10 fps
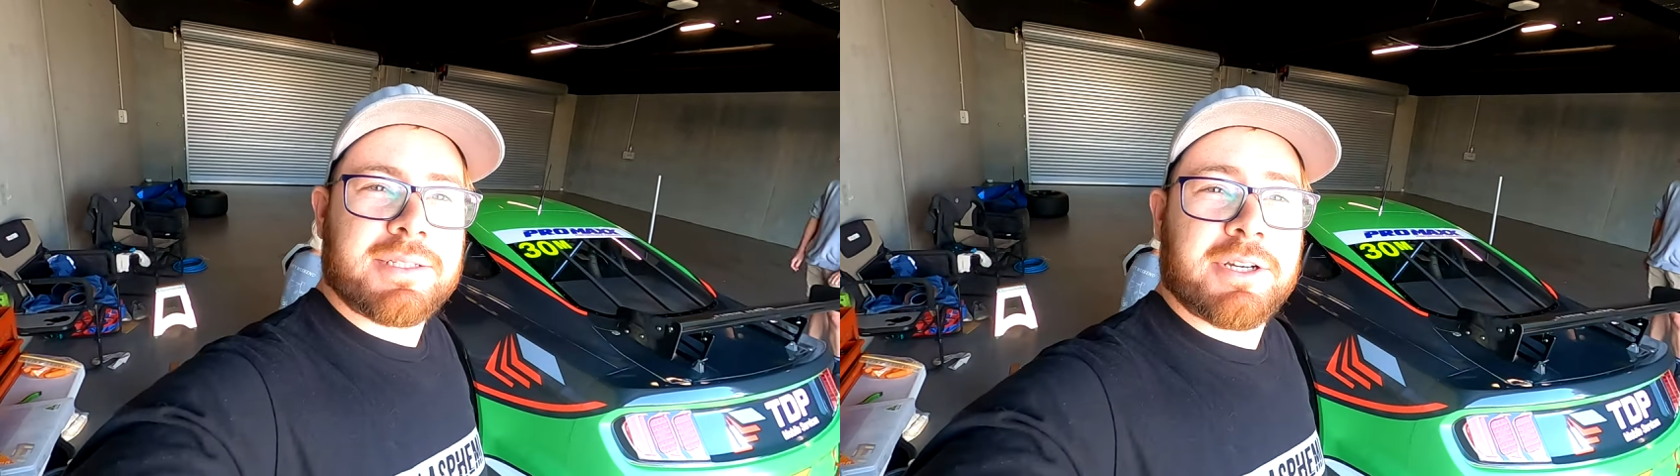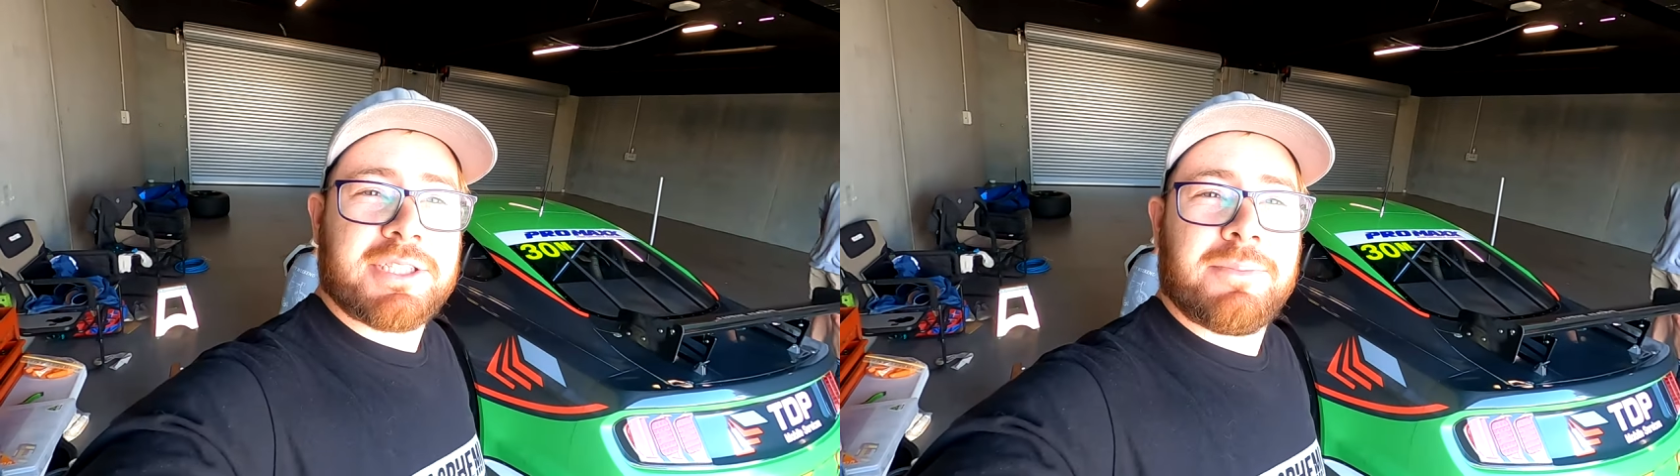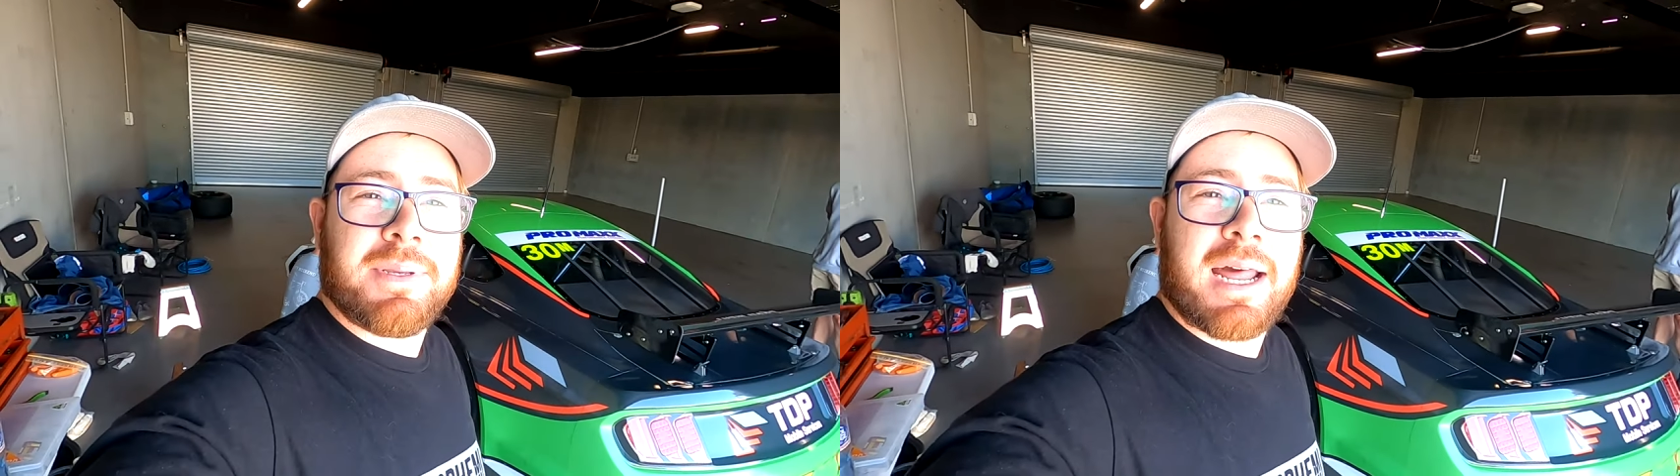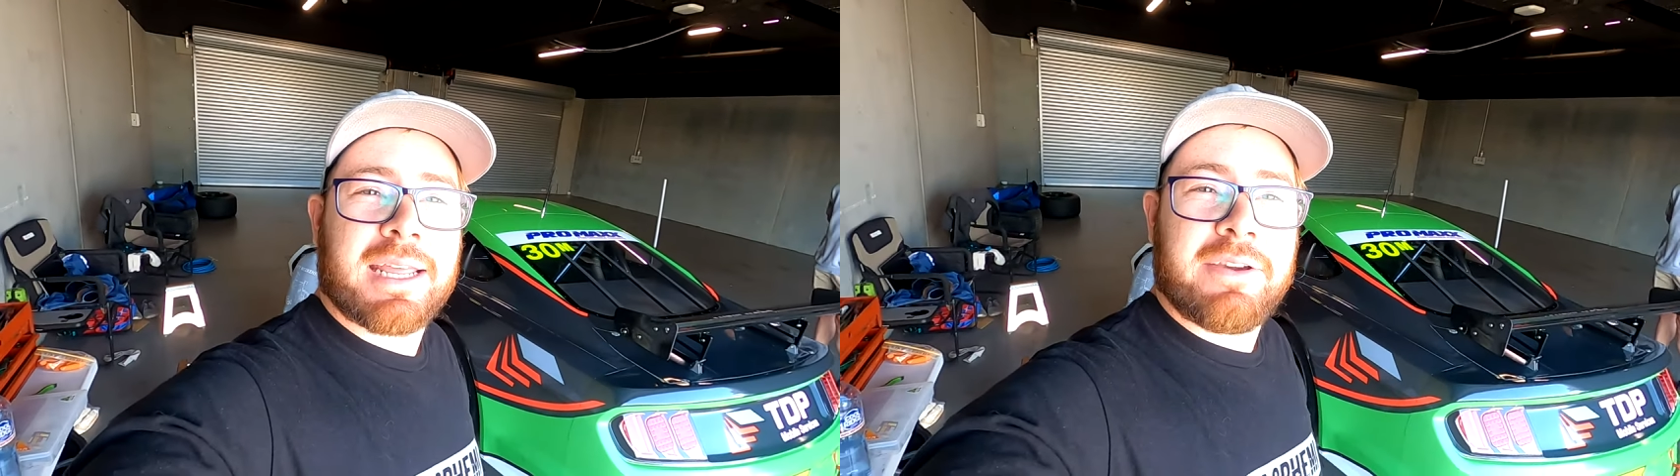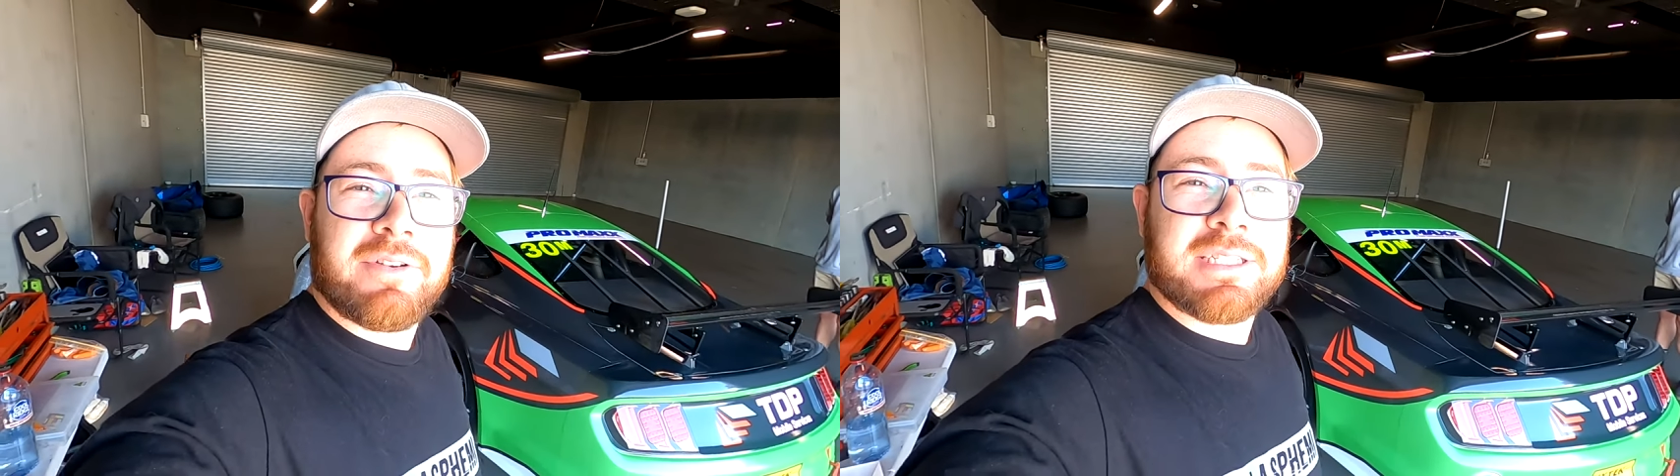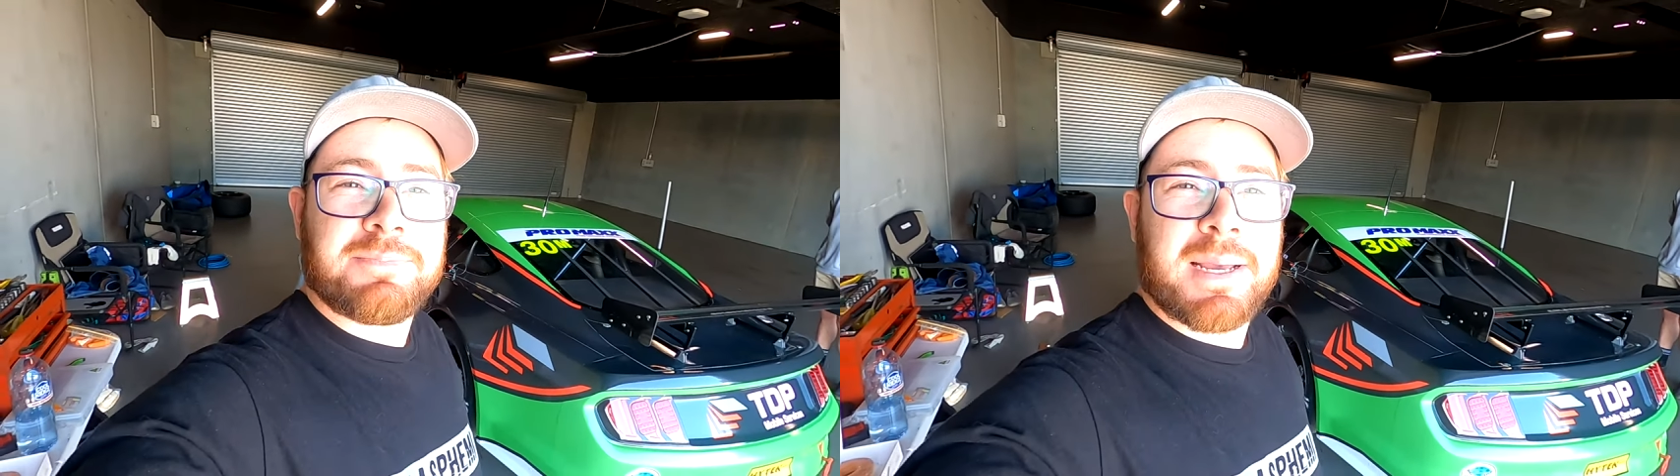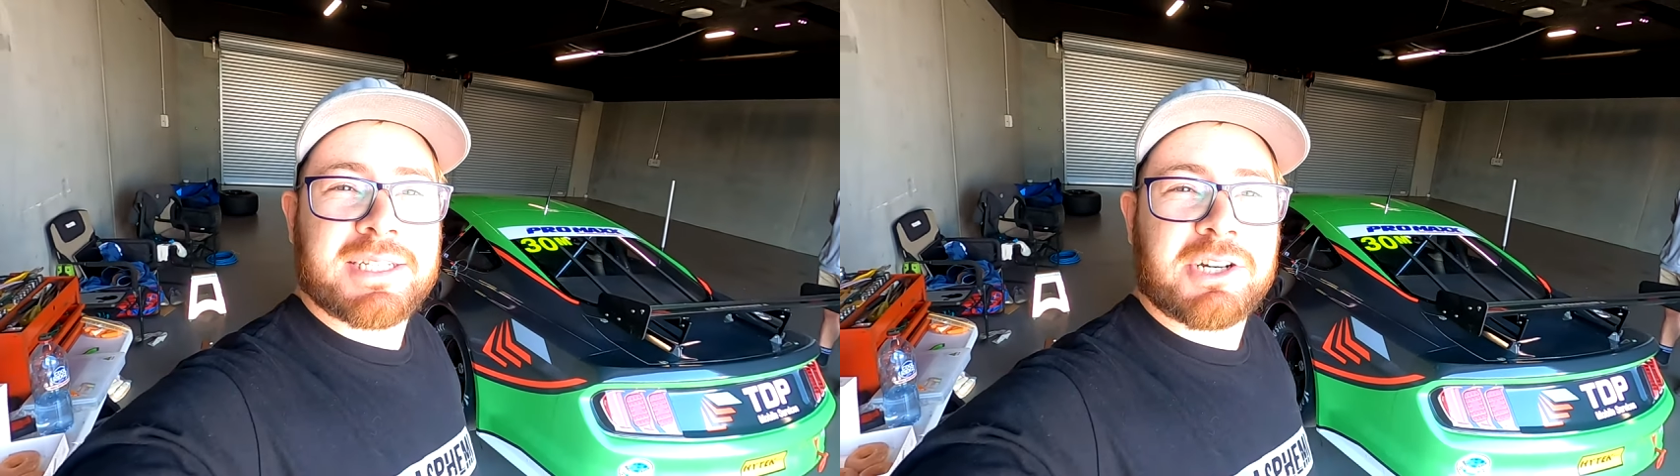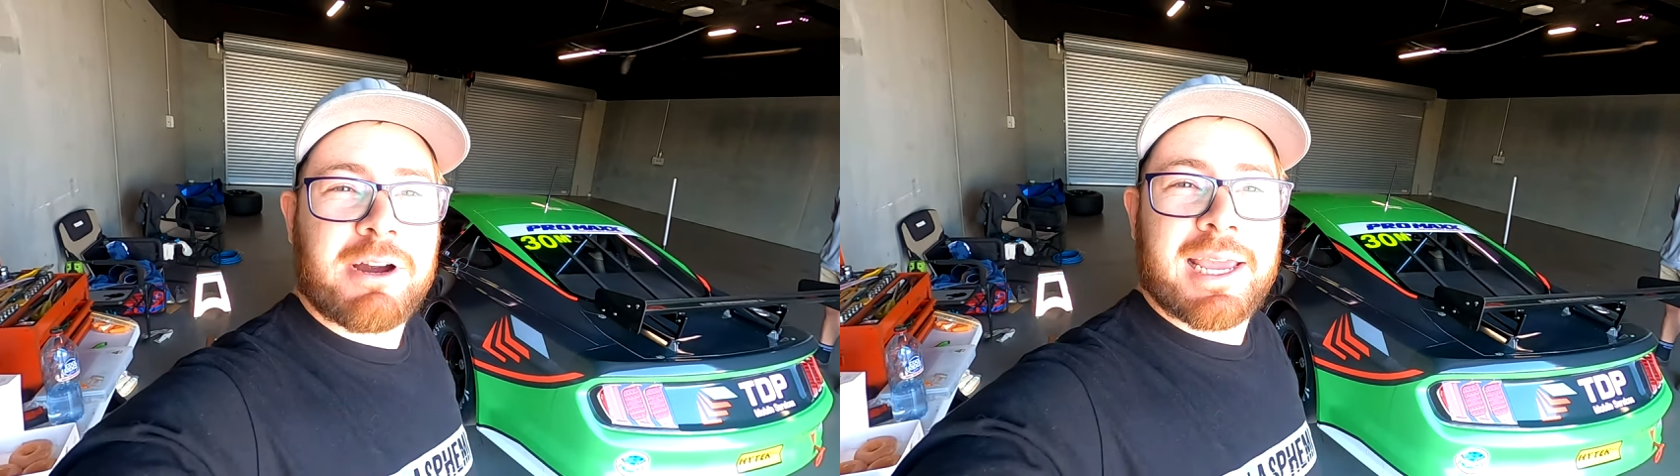So he should be able to give it his
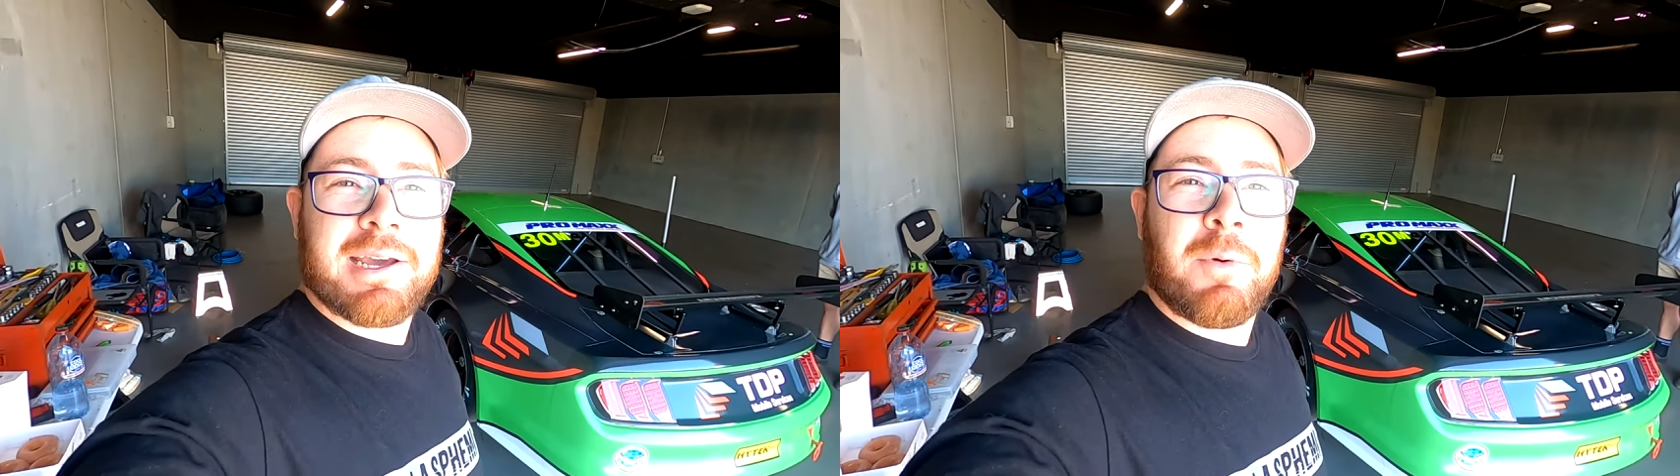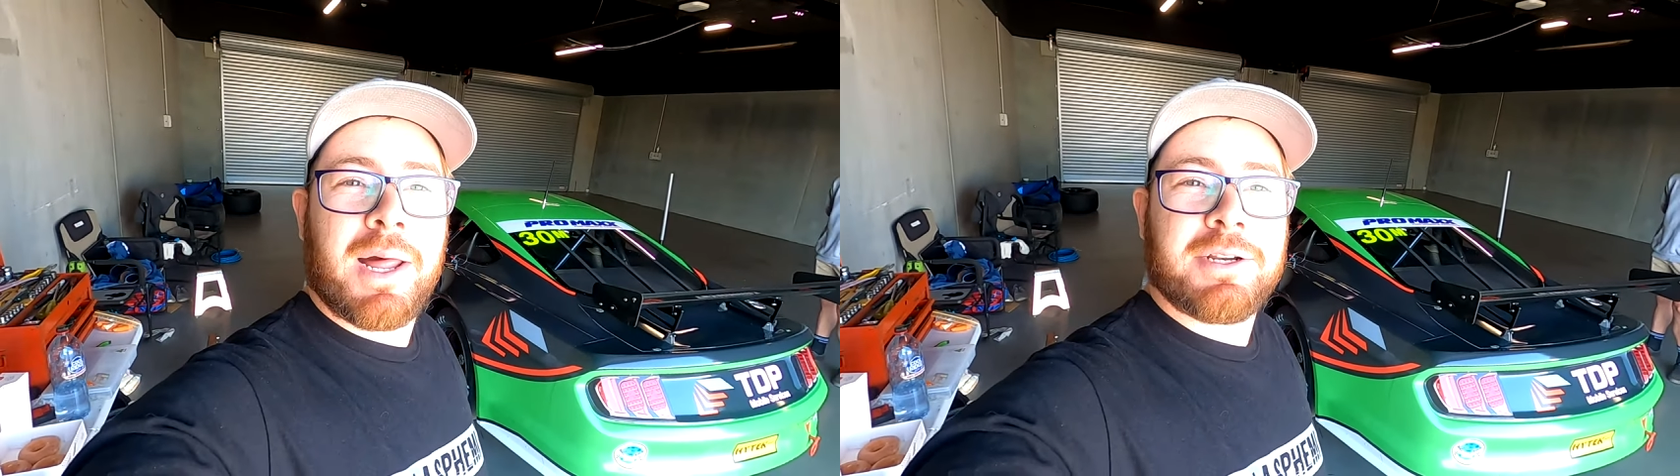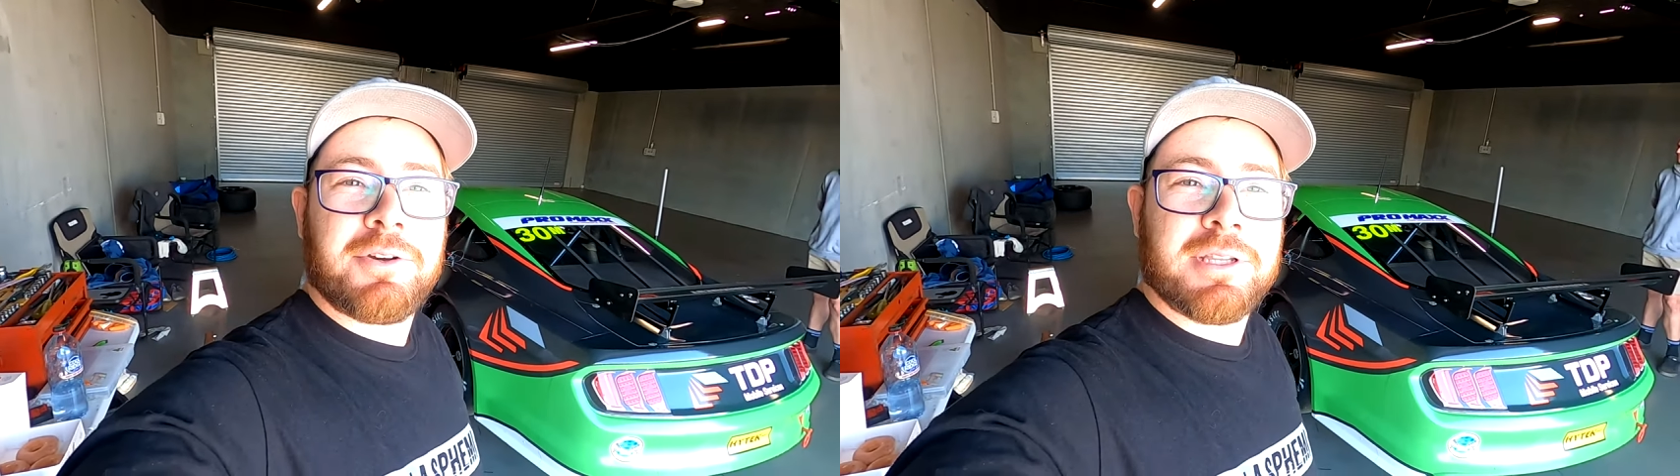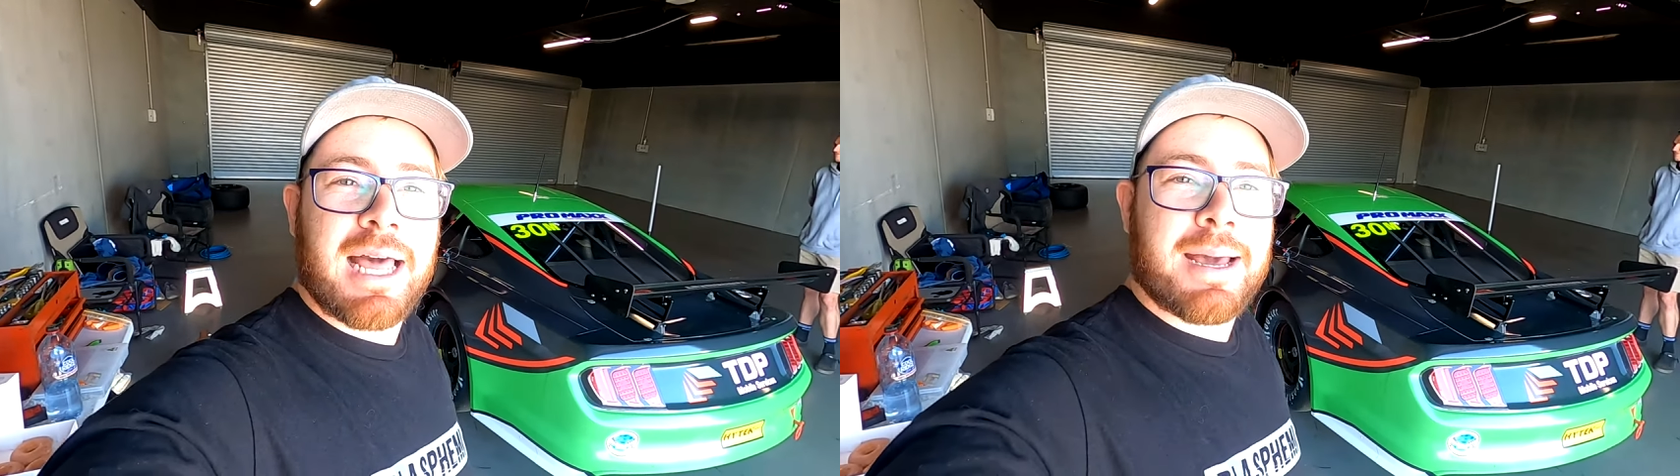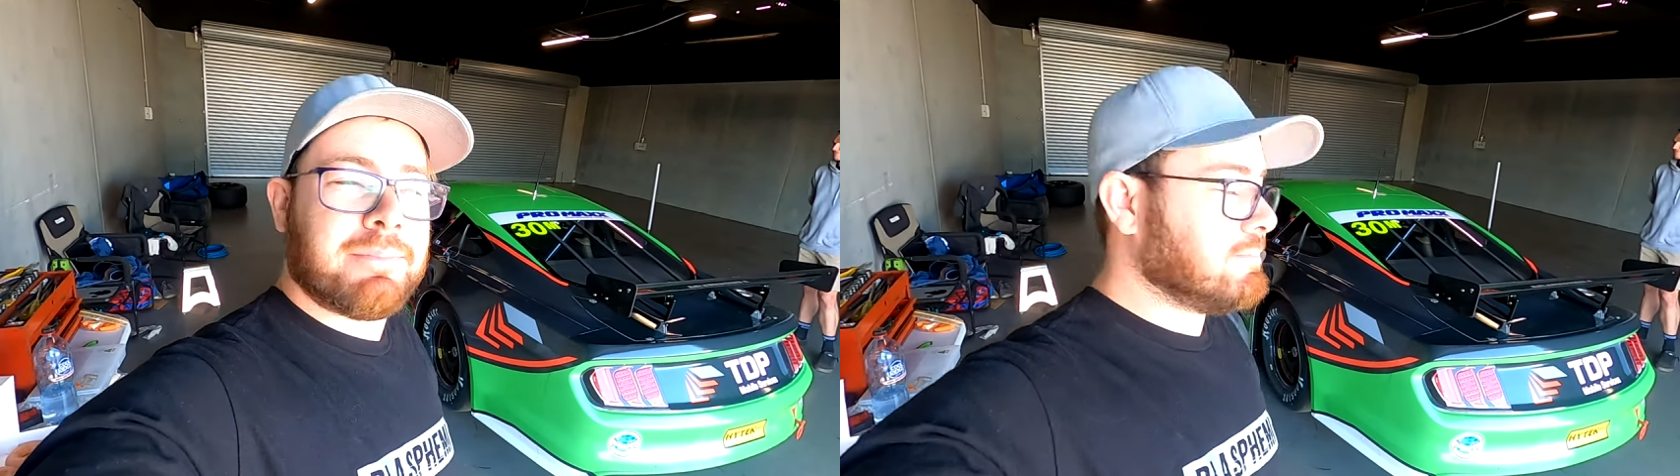best crack at one good lap.